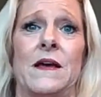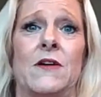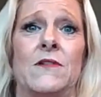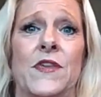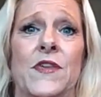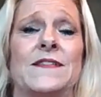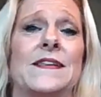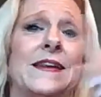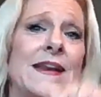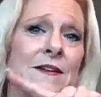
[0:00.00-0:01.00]
on things
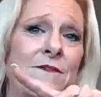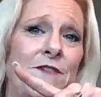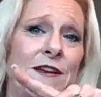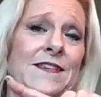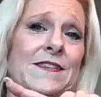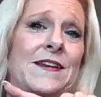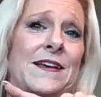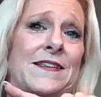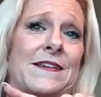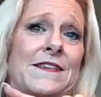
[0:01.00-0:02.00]
that needed fixed in the
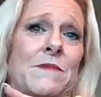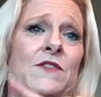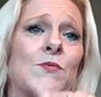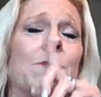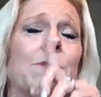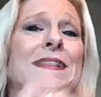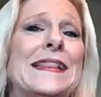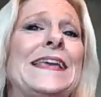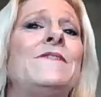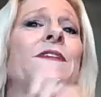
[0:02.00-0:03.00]
next 6 months when I was
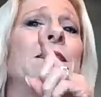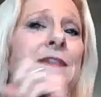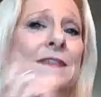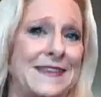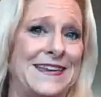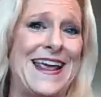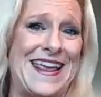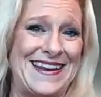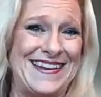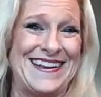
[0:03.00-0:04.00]
leaving the
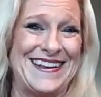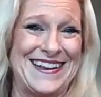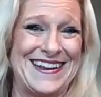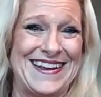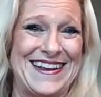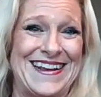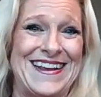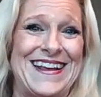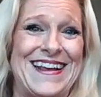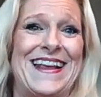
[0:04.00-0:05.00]
state.
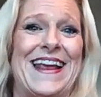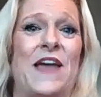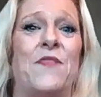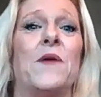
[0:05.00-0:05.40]
And